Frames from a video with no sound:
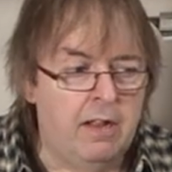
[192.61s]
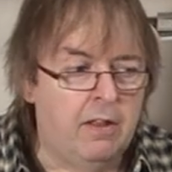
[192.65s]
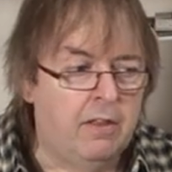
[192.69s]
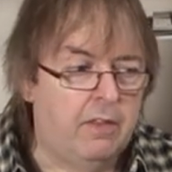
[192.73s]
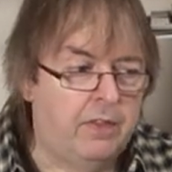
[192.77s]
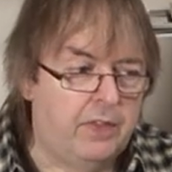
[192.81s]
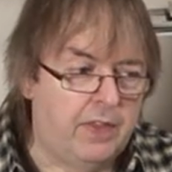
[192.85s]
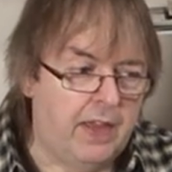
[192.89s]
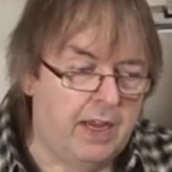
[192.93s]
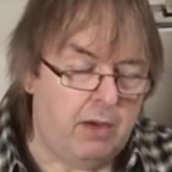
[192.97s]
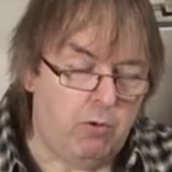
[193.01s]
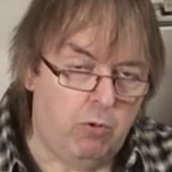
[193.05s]

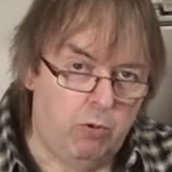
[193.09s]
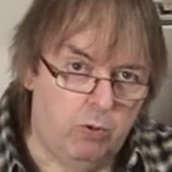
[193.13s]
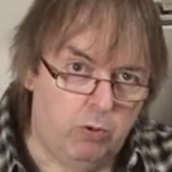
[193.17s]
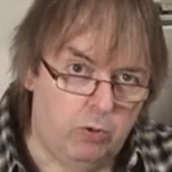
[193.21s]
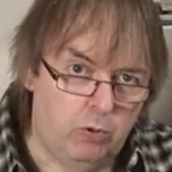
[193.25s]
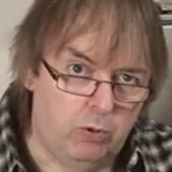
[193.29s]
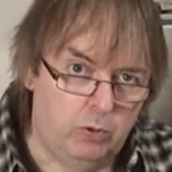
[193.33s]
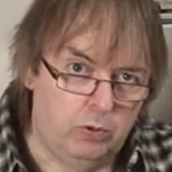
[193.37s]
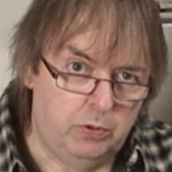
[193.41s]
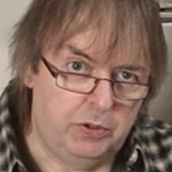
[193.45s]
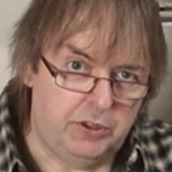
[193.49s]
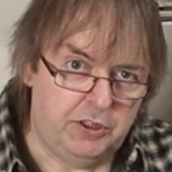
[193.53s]
They
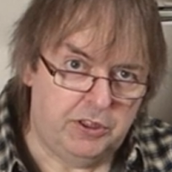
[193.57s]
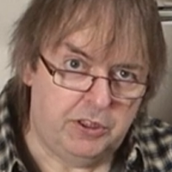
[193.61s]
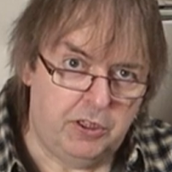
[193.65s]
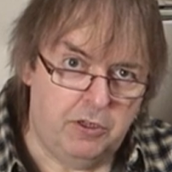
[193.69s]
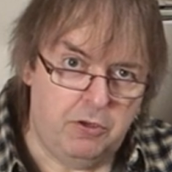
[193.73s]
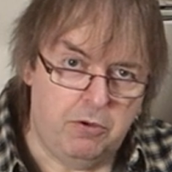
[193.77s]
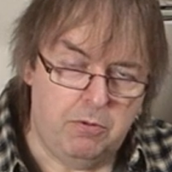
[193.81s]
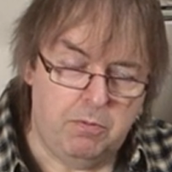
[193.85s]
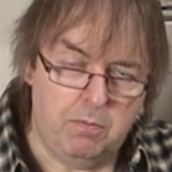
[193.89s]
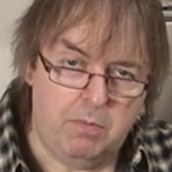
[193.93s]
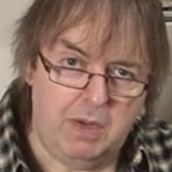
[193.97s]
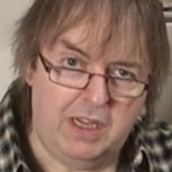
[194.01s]
were
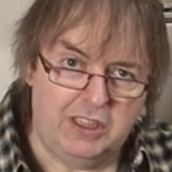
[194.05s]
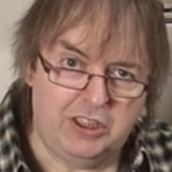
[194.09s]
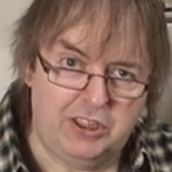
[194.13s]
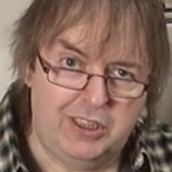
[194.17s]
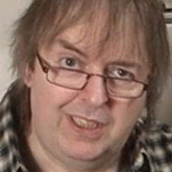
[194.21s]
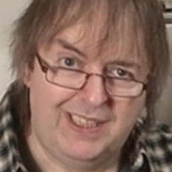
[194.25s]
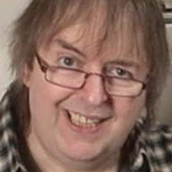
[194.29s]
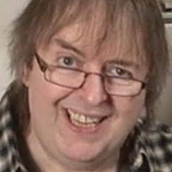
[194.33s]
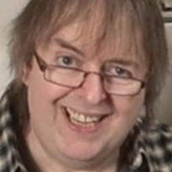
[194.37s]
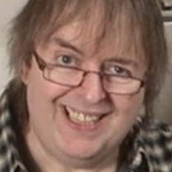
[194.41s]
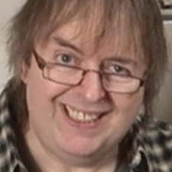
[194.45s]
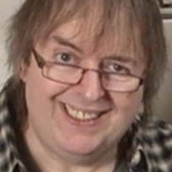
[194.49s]
also
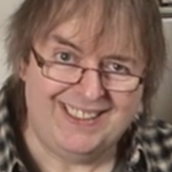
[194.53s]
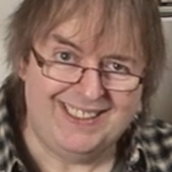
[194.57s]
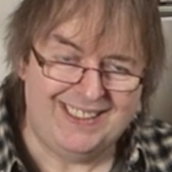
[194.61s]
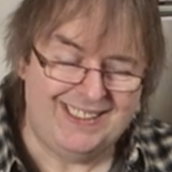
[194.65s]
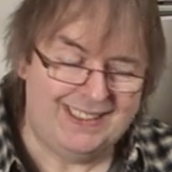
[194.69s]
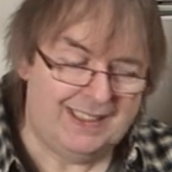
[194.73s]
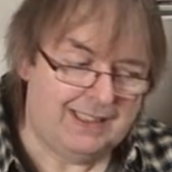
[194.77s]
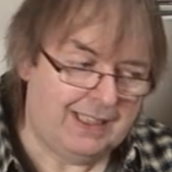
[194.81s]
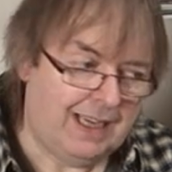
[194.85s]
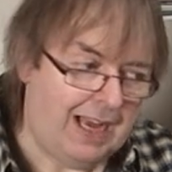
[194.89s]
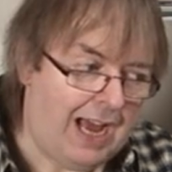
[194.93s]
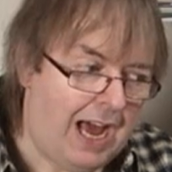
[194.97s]
much
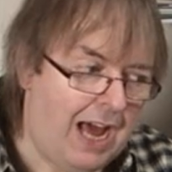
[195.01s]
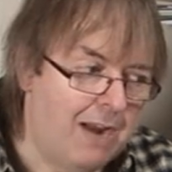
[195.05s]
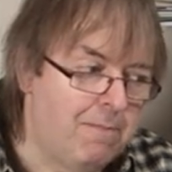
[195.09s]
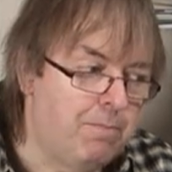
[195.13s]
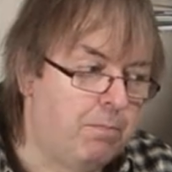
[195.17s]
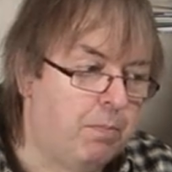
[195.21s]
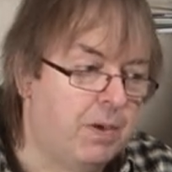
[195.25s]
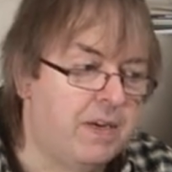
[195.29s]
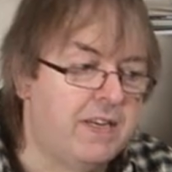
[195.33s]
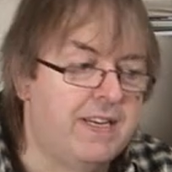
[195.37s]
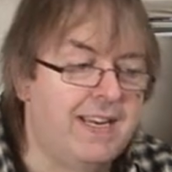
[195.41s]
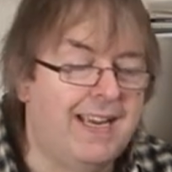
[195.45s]
less
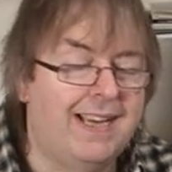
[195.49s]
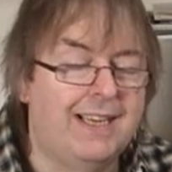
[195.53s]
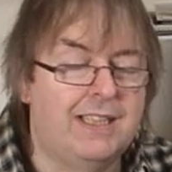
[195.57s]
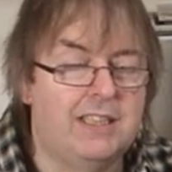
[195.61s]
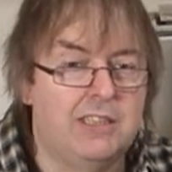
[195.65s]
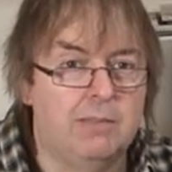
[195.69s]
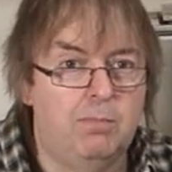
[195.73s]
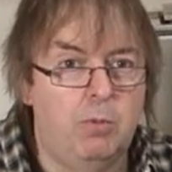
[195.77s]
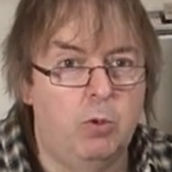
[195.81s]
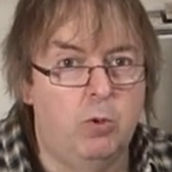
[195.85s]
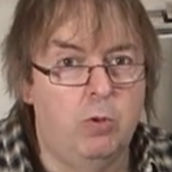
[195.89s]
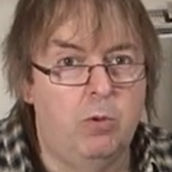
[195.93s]

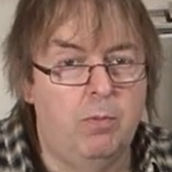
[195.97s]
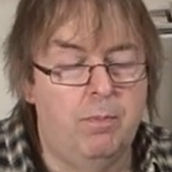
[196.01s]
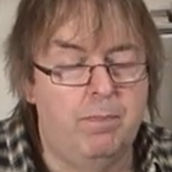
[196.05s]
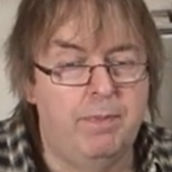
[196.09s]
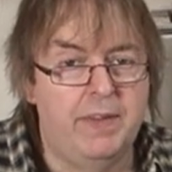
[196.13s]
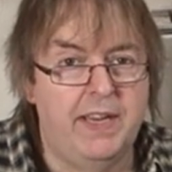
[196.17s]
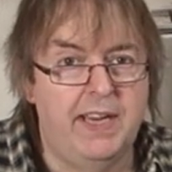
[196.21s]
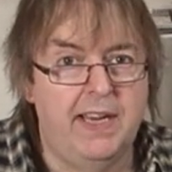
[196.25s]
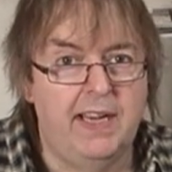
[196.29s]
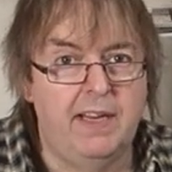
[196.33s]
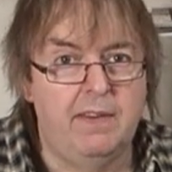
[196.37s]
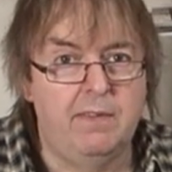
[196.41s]
unpredictable
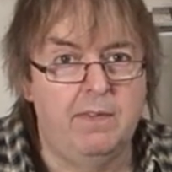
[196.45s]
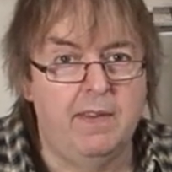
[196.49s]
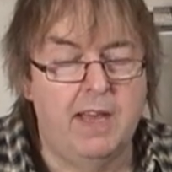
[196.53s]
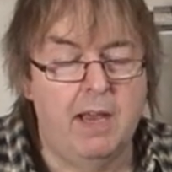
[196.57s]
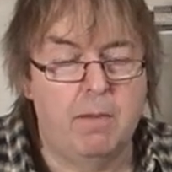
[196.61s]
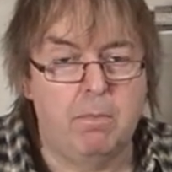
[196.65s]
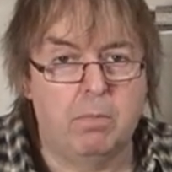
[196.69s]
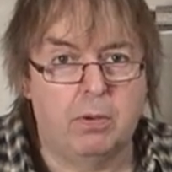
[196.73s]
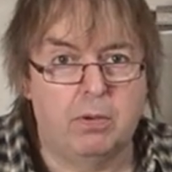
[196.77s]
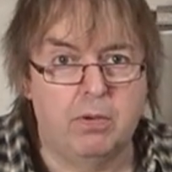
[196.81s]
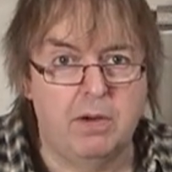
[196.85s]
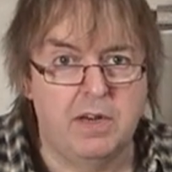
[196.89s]
in
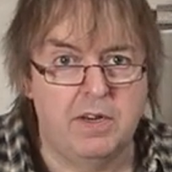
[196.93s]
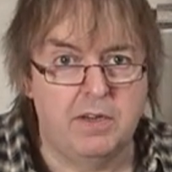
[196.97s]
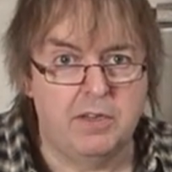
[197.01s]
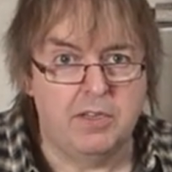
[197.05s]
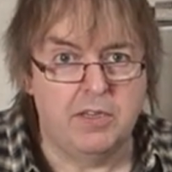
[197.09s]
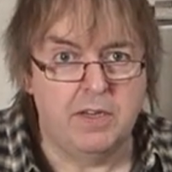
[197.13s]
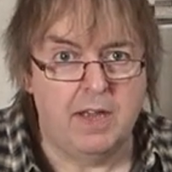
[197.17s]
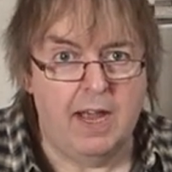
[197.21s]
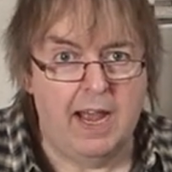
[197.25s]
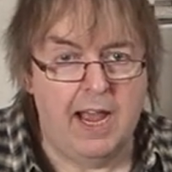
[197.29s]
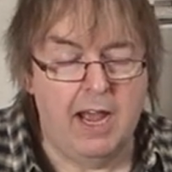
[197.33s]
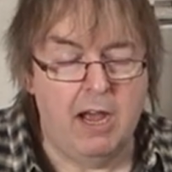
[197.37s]
their
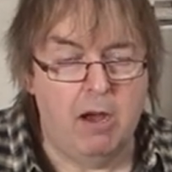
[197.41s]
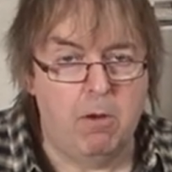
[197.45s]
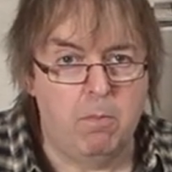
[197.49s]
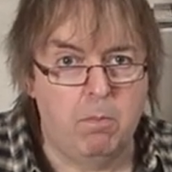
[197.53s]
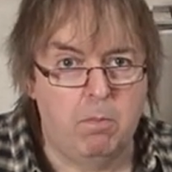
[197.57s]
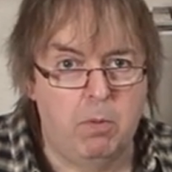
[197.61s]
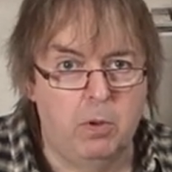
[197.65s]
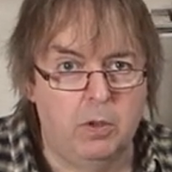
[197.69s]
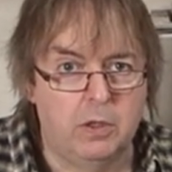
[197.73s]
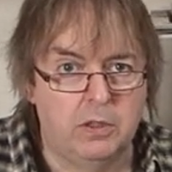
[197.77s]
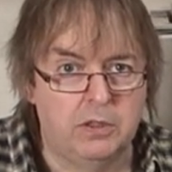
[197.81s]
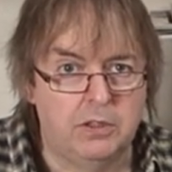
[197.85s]
print
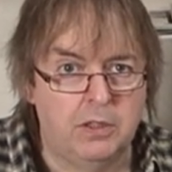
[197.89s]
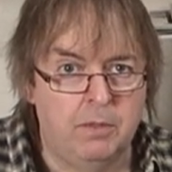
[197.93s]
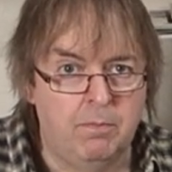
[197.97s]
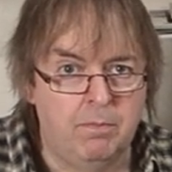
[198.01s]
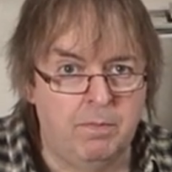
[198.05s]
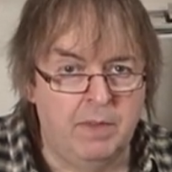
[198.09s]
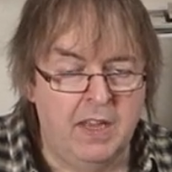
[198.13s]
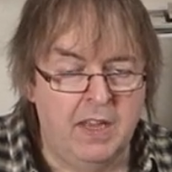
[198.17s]
output.